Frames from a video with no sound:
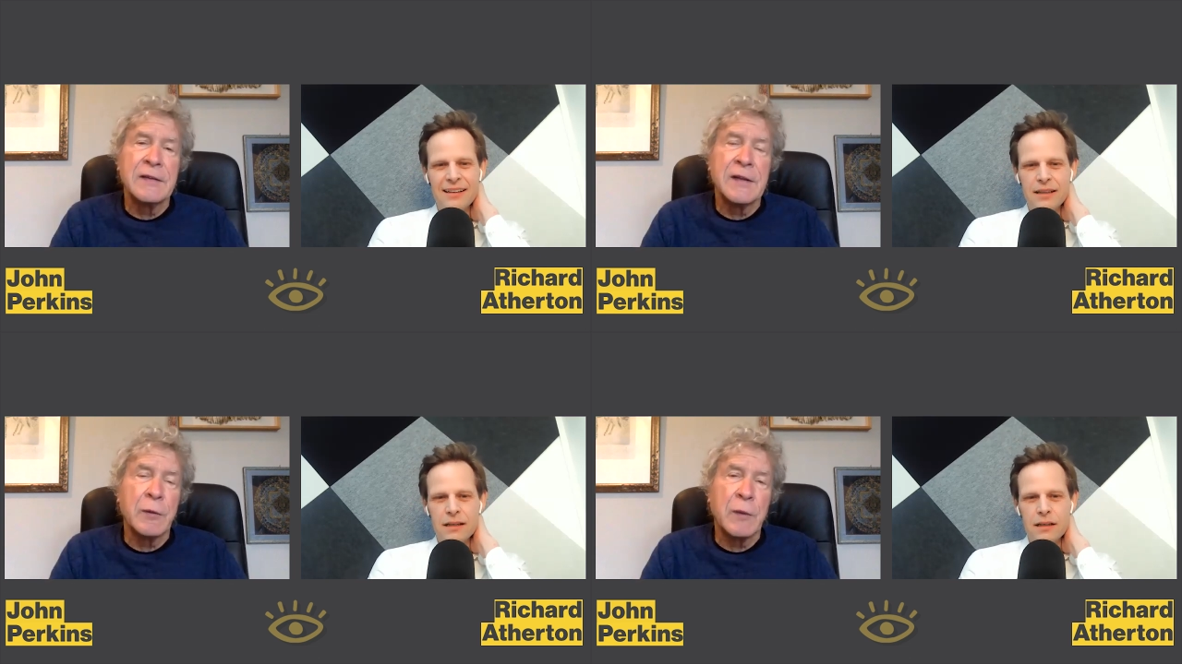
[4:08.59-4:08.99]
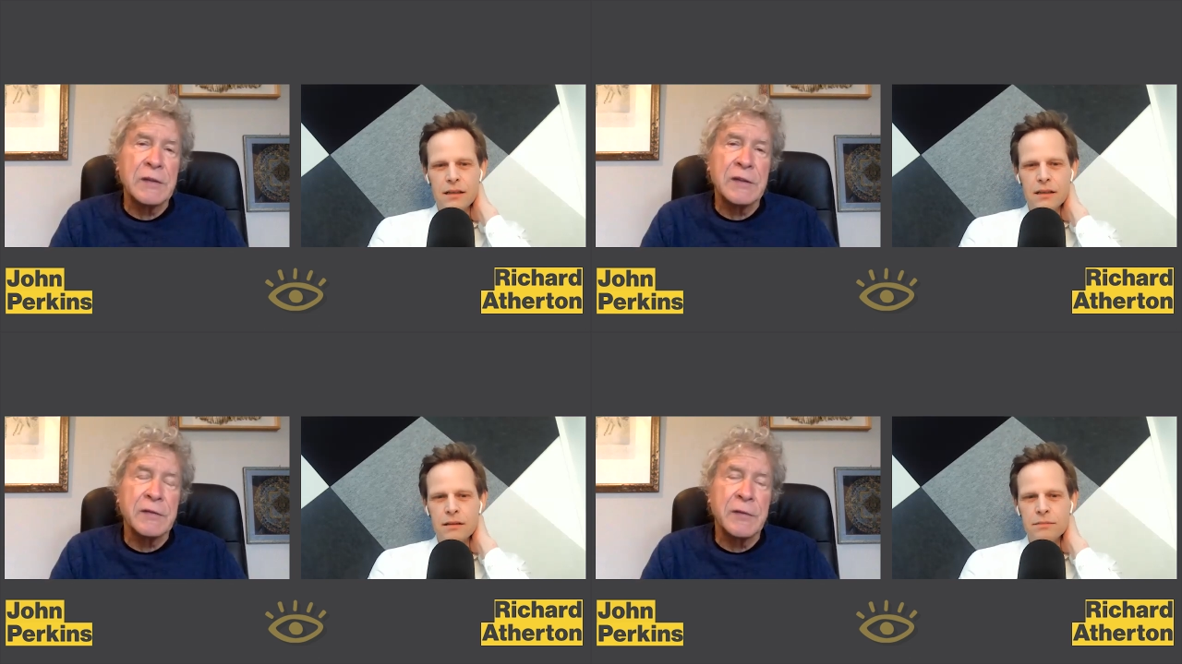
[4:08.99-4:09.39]
Speaker 1: that it
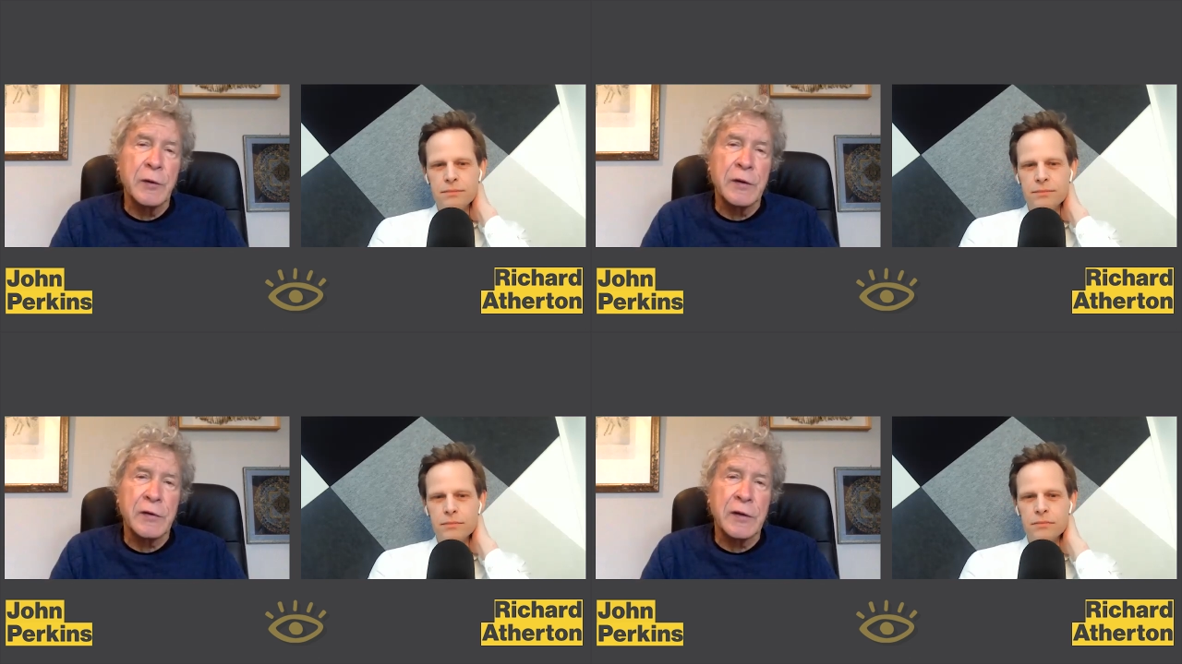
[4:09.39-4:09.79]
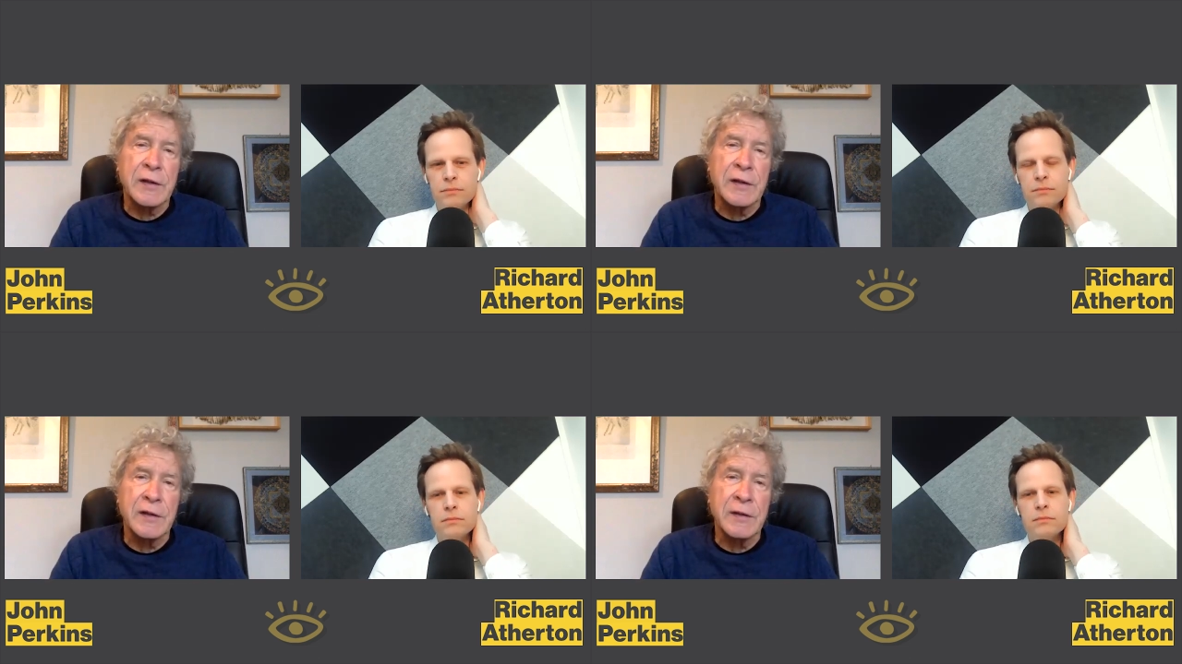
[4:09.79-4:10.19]
wasn't the food and
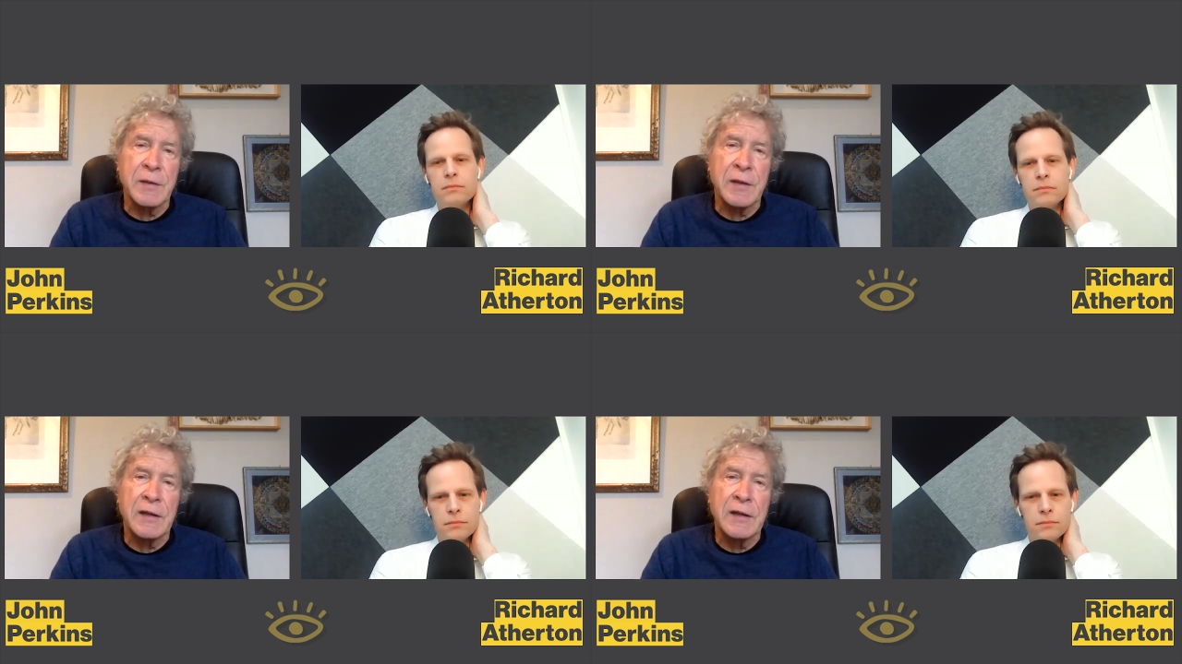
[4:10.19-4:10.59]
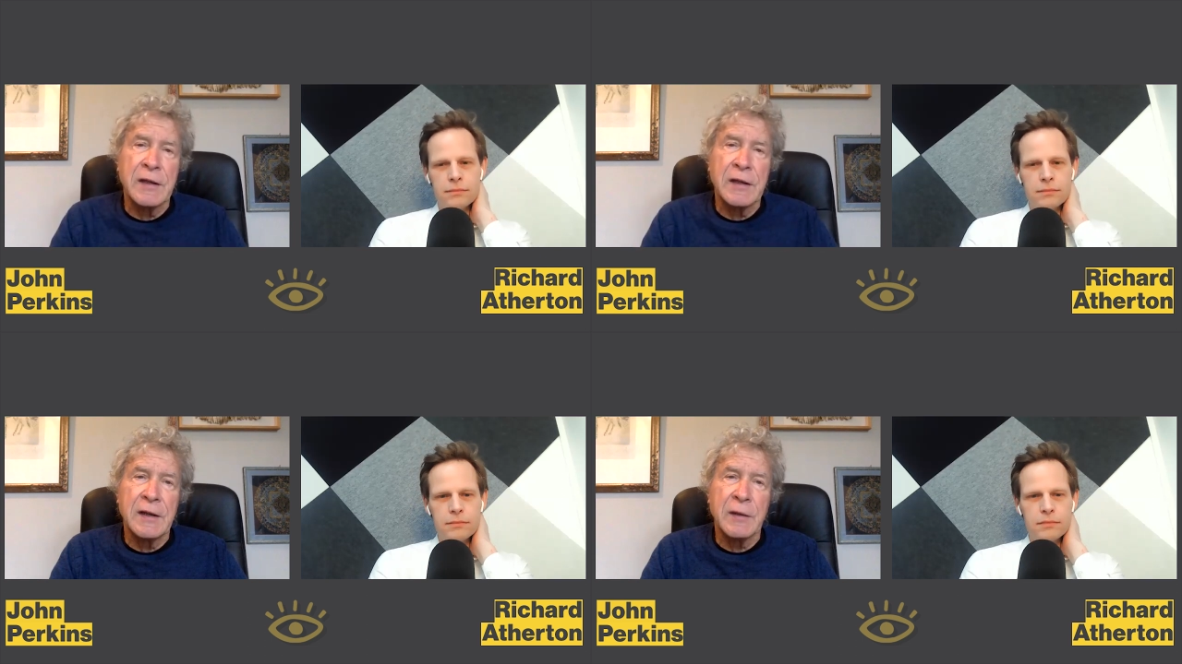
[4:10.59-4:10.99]
drink killing me,
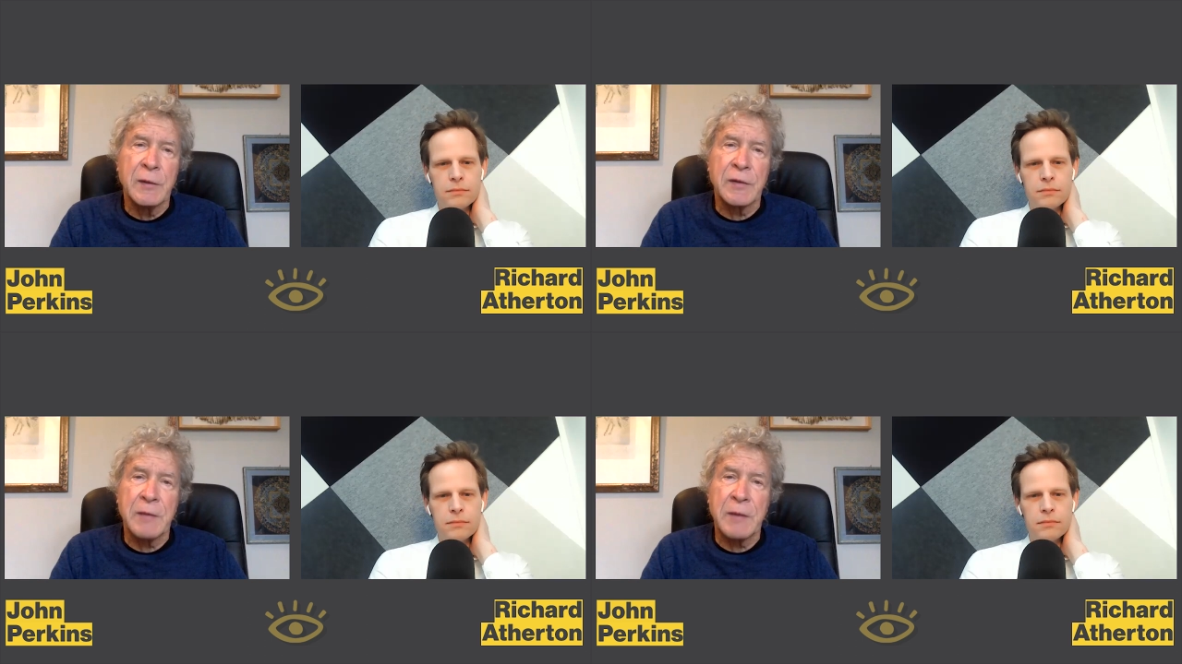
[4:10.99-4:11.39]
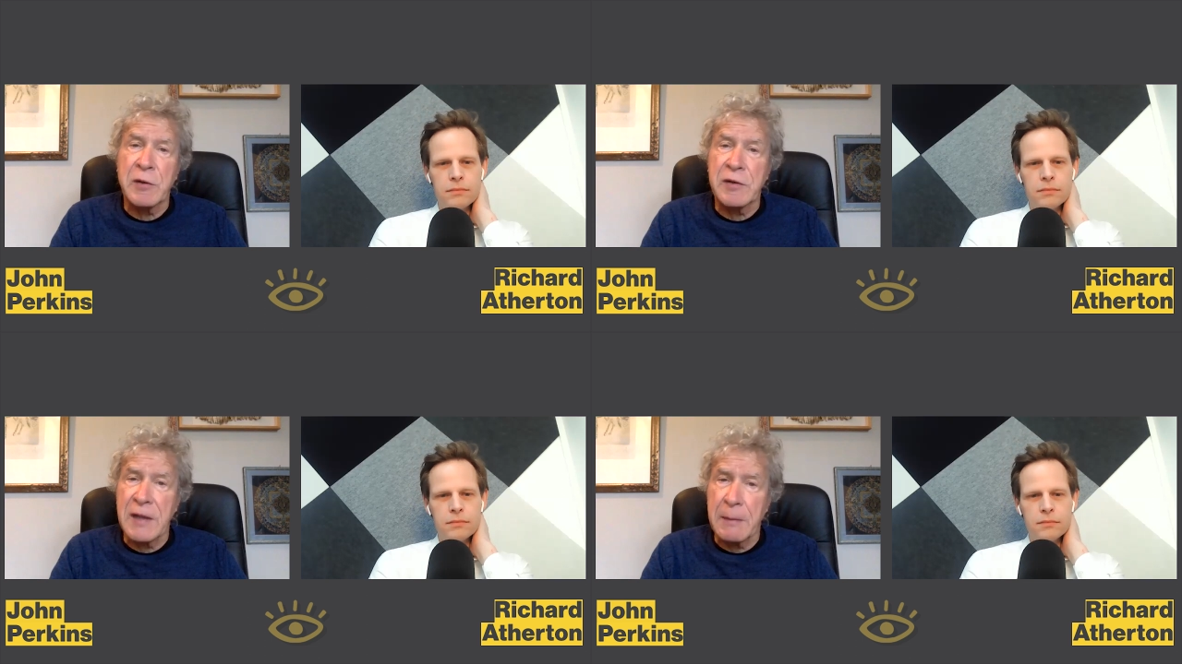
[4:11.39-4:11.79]
it was my
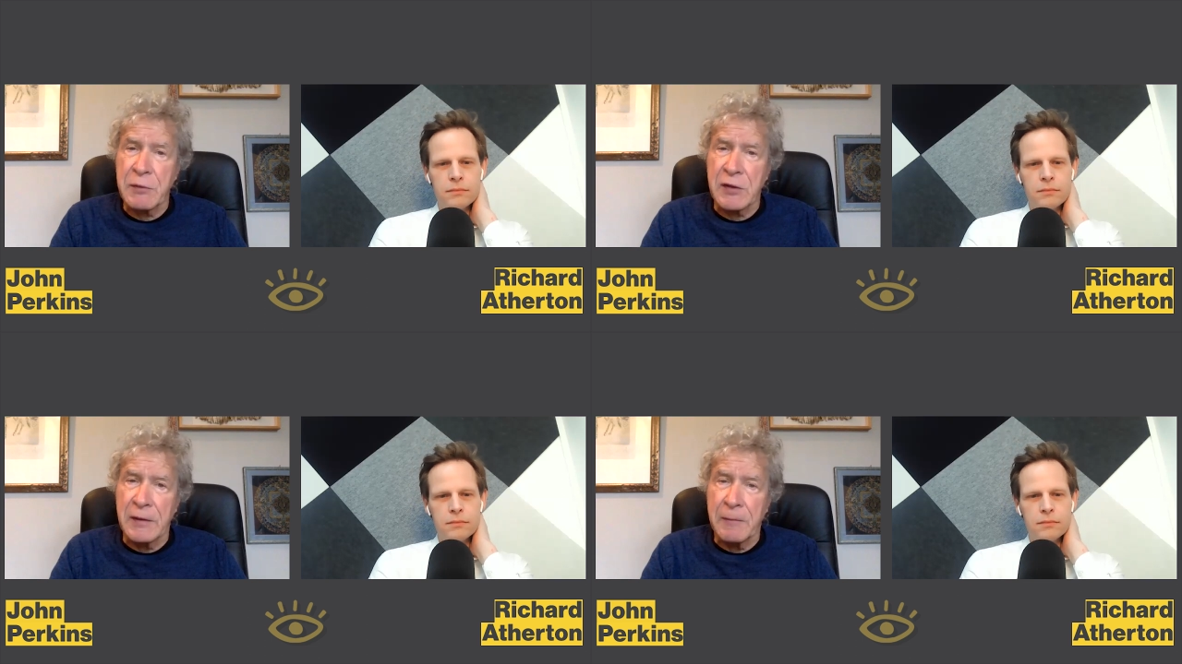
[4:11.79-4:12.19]
perception.